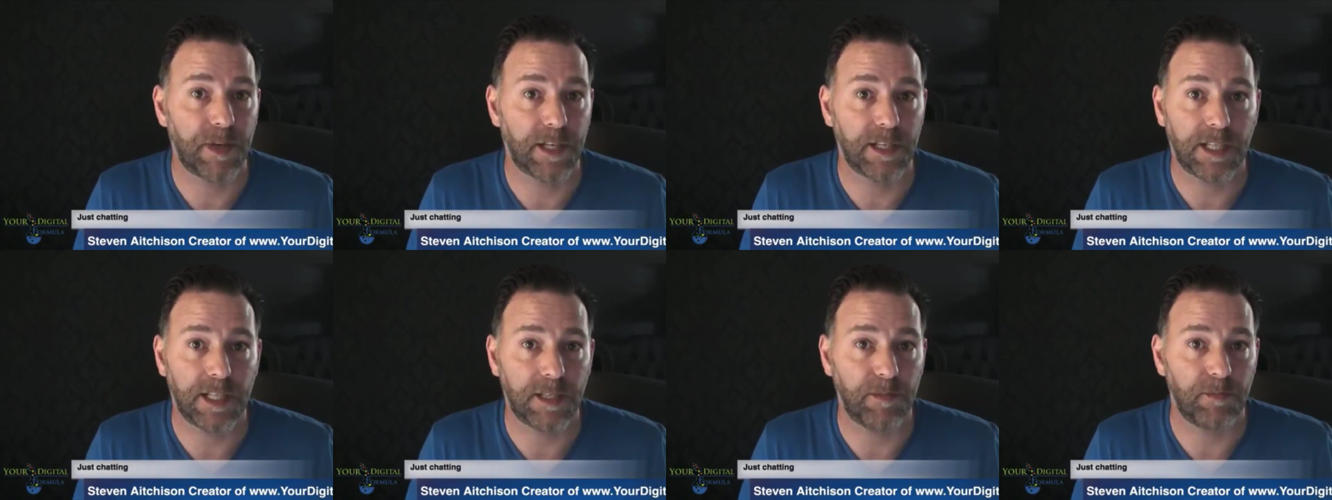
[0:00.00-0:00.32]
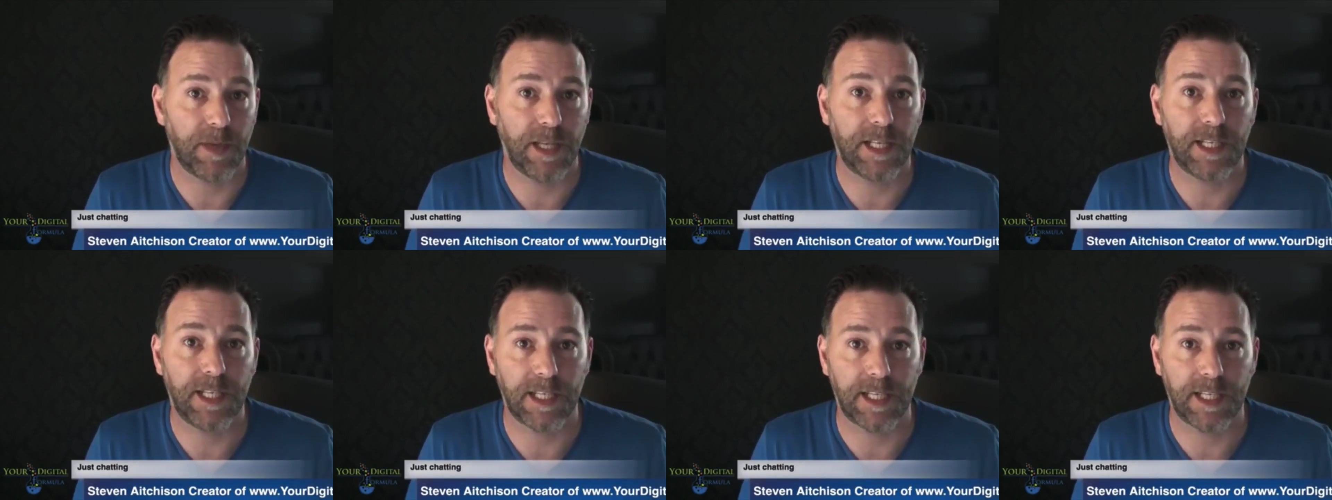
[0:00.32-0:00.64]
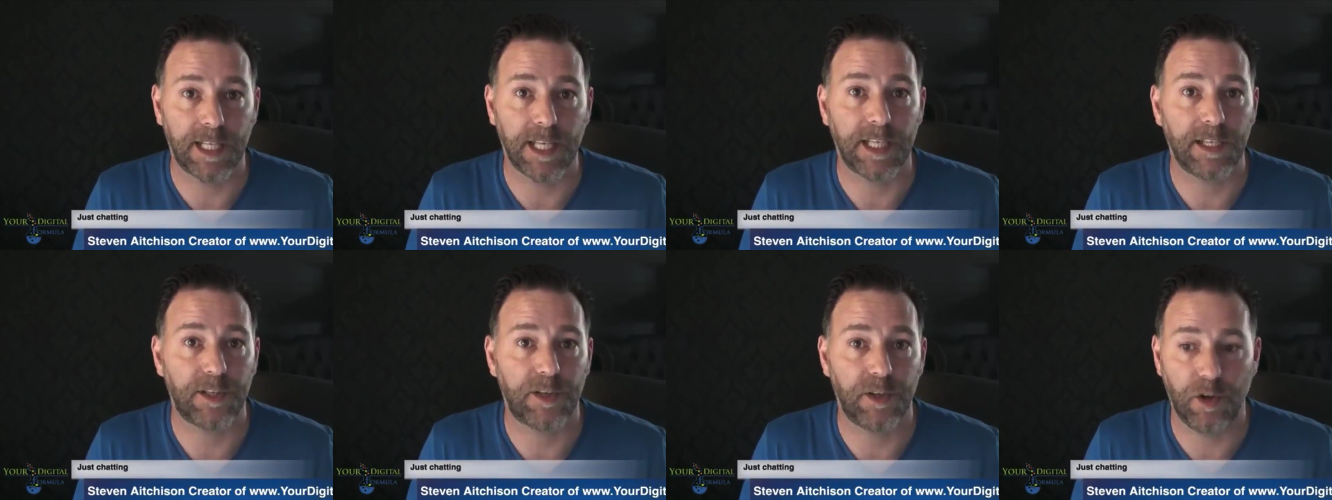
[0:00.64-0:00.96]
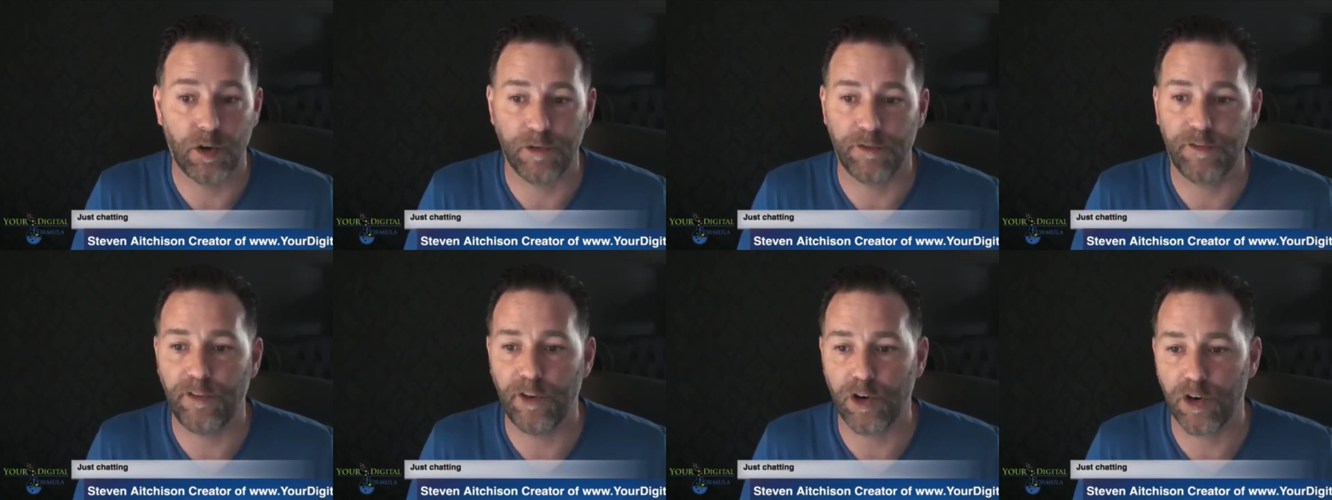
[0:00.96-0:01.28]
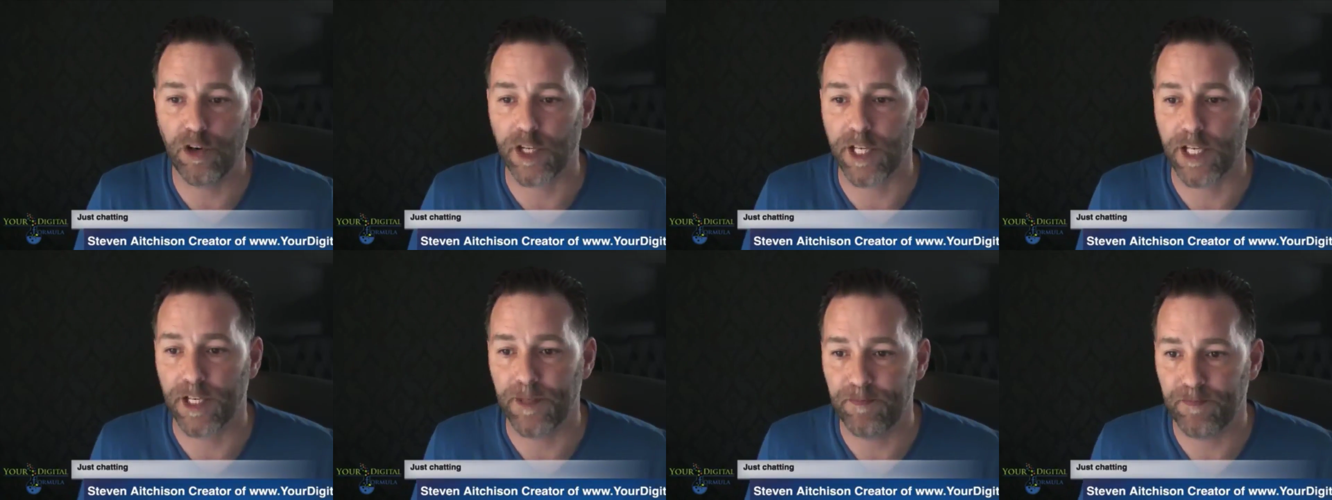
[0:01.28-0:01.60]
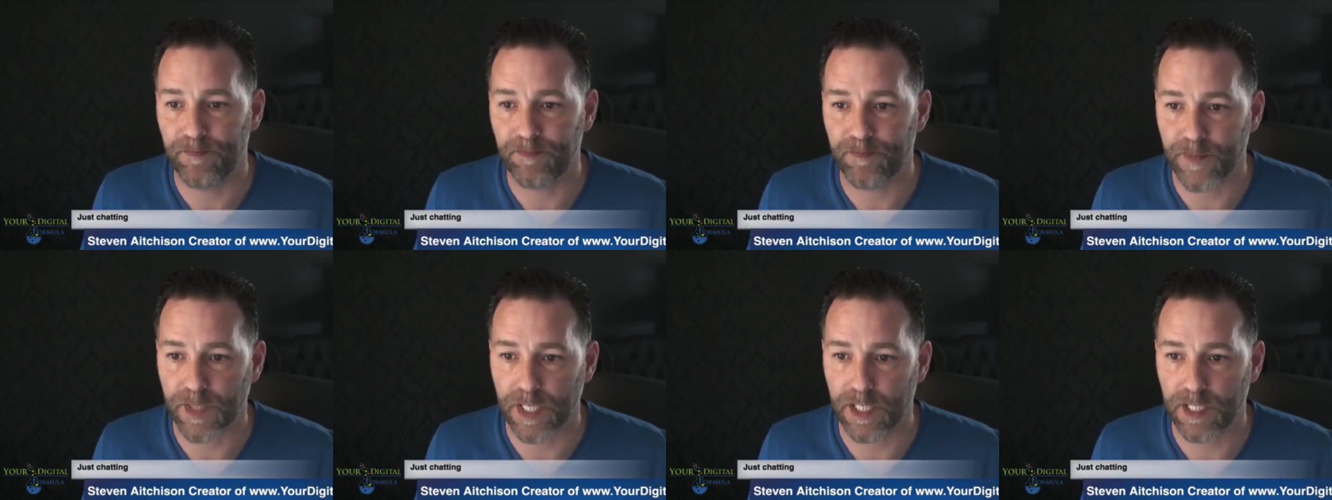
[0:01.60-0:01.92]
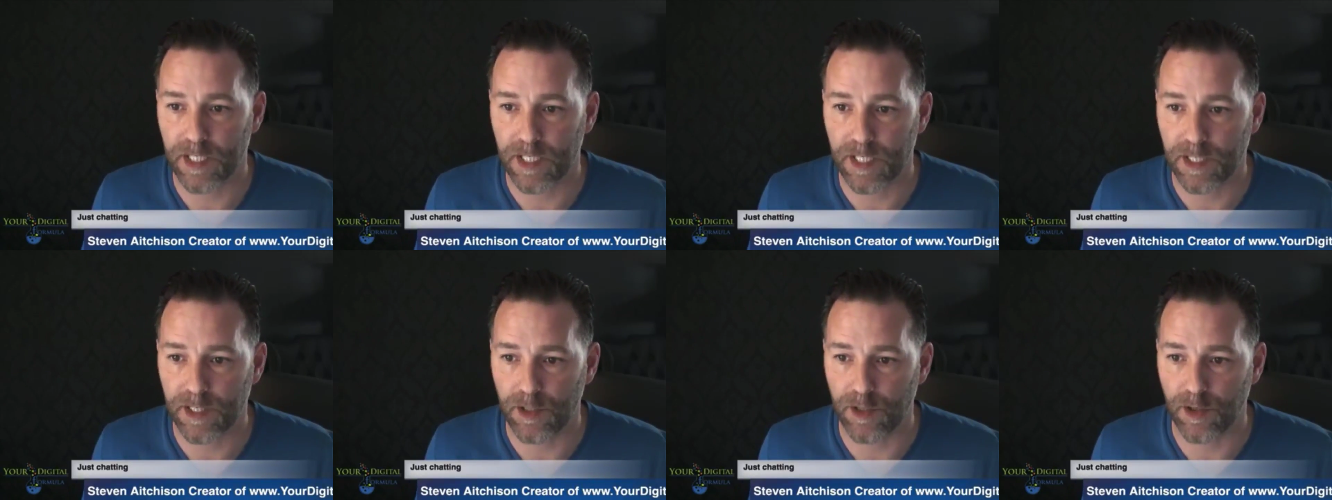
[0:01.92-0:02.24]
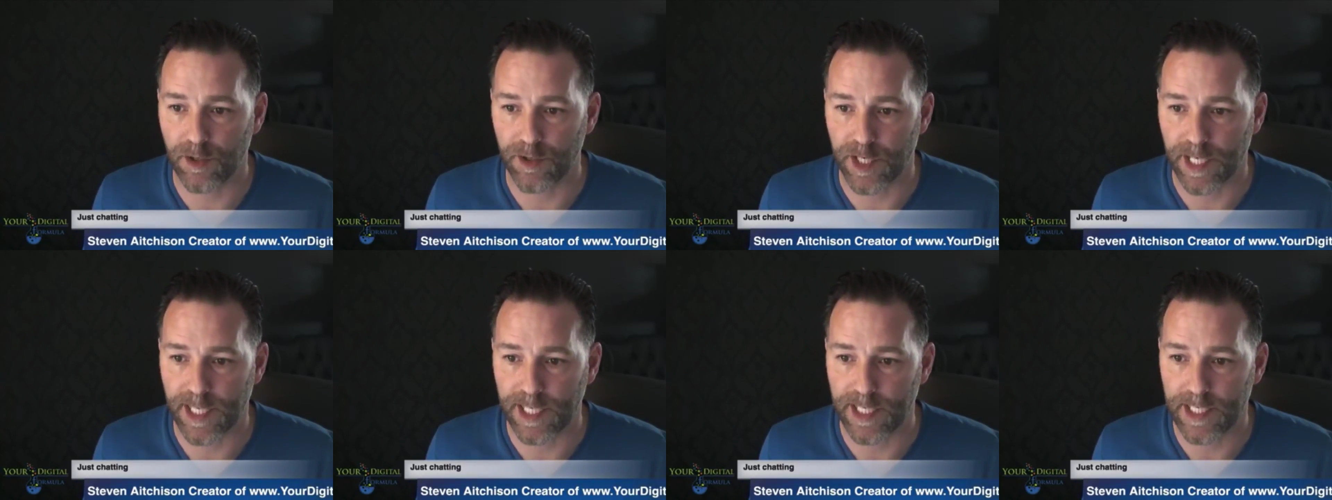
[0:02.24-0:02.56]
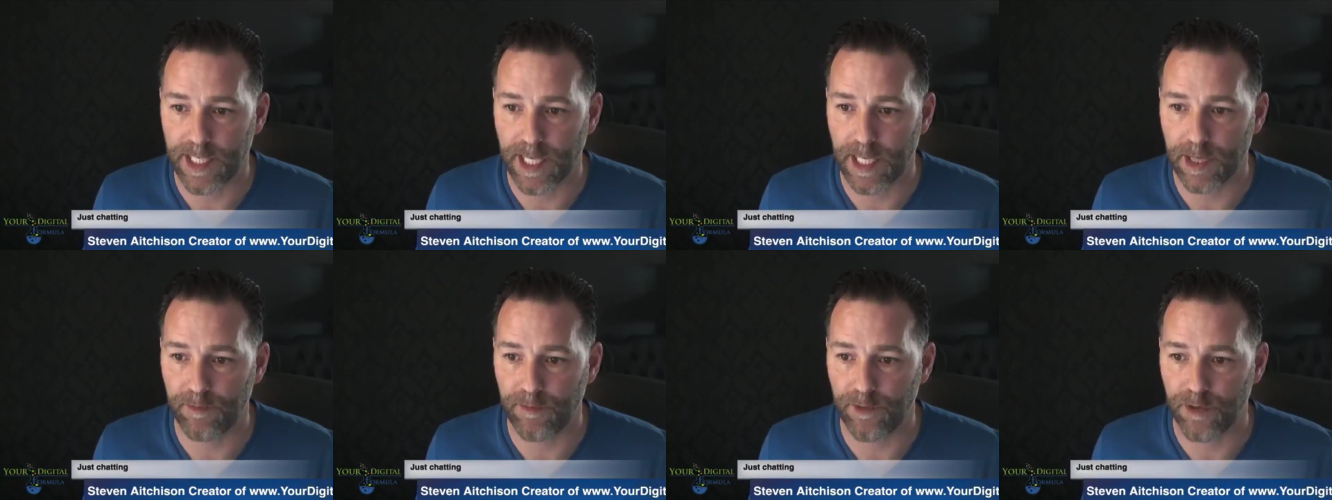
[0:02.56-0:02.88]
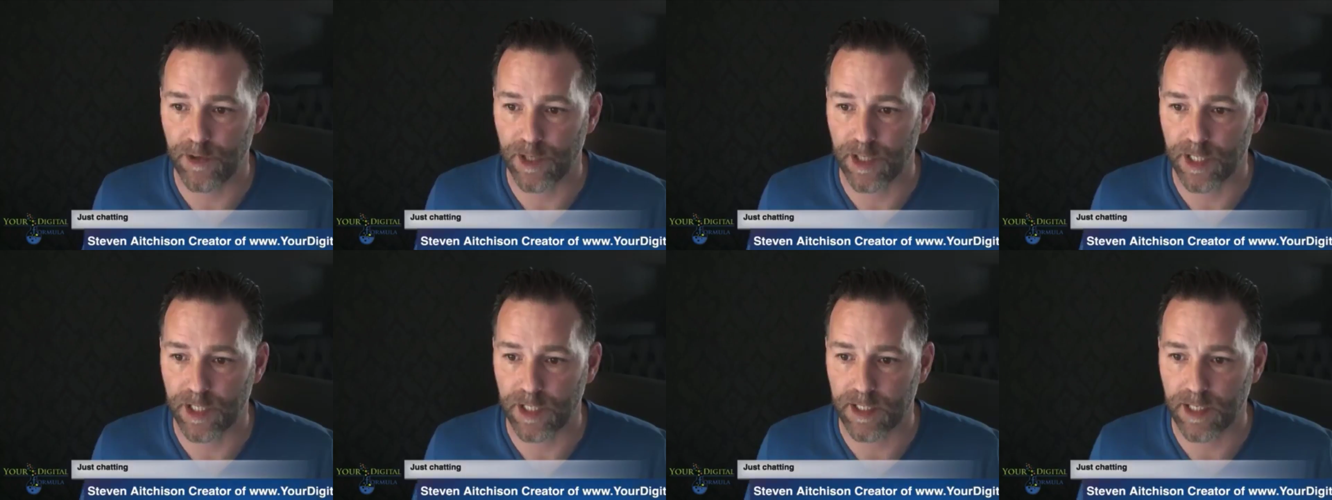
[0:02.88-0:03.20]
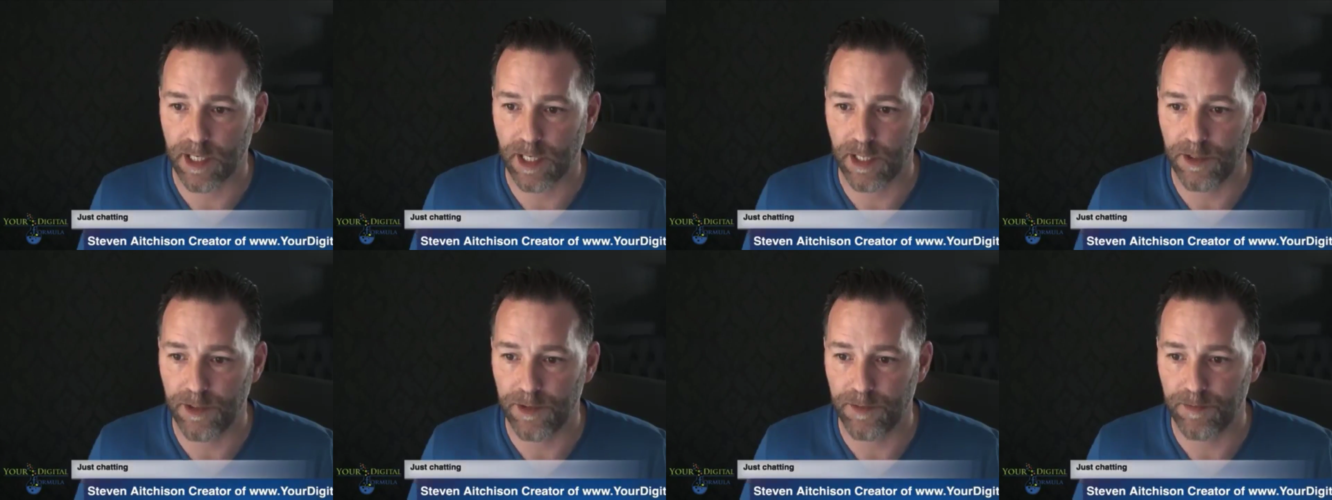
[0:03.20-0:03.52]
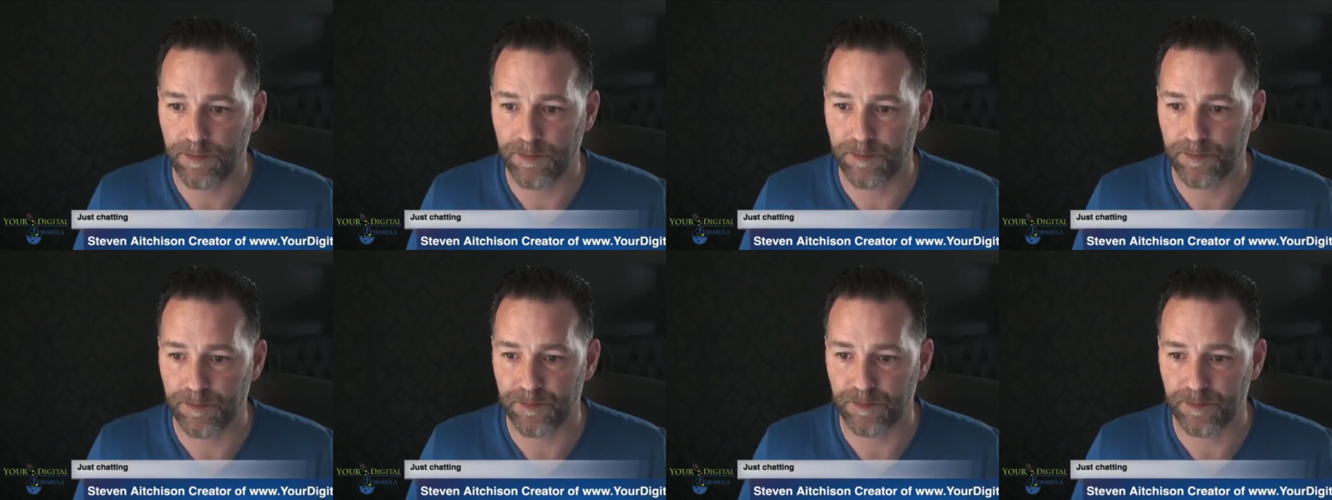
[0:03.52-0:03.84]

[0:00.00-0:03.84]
but it doesn't mean to say it's not for you. It's just not the right time for you just now.